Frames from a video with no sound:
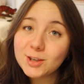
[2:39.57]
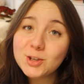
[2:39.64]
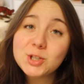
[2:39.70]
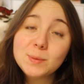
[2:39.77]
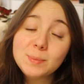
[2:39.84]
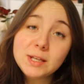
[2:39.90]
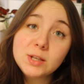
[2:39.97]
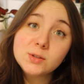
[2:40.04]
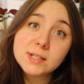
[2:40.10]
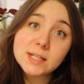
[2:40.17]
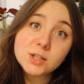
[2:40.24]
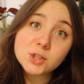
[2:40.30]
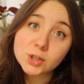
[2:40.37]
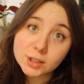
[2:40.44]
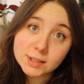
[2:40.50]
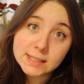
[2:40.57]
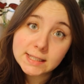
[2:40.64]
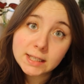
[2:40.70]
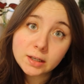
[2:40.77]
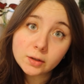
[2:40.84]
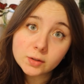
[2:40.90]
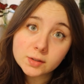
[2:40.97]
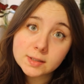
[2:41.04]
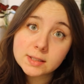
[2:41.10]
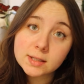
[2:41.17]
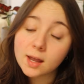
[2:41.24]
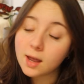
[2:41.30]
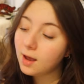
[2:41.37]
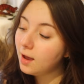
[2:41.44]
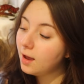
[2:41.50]
you should be using jersey needles,
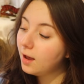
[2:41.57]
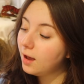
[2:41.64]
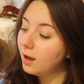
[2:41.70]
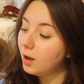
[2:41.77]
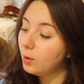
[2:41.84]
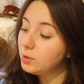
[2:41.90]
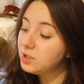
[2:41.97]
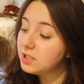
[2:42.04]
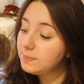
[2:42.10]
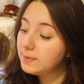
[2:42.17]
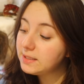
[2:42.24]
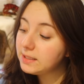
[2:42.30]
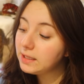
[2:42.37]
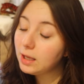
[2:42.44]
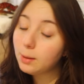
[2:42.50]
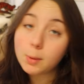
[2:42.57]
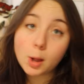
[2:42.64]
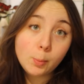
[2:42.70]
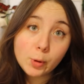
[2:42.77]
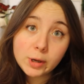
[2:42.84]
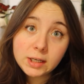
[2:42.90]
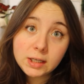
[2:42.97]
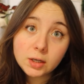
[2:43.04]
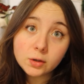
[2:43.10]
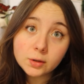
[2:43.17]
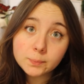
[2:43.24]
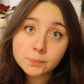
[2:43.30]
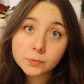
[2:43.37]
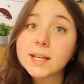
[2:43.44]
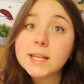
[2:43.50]
which is basically a ballpoint needle.